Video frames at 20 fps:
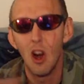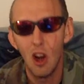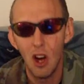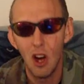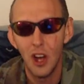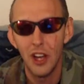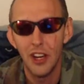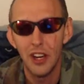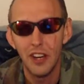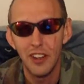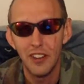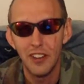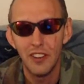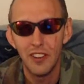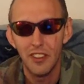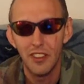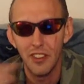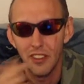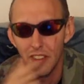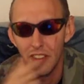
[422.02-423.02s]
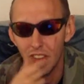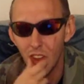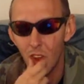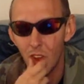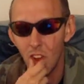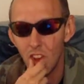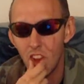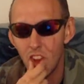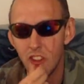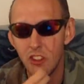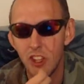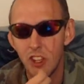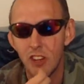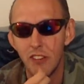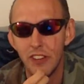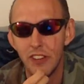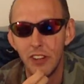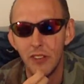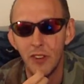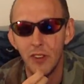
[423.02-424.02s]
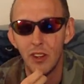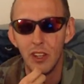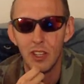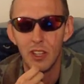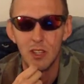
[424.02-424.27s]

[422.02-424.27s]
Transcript: on this interview.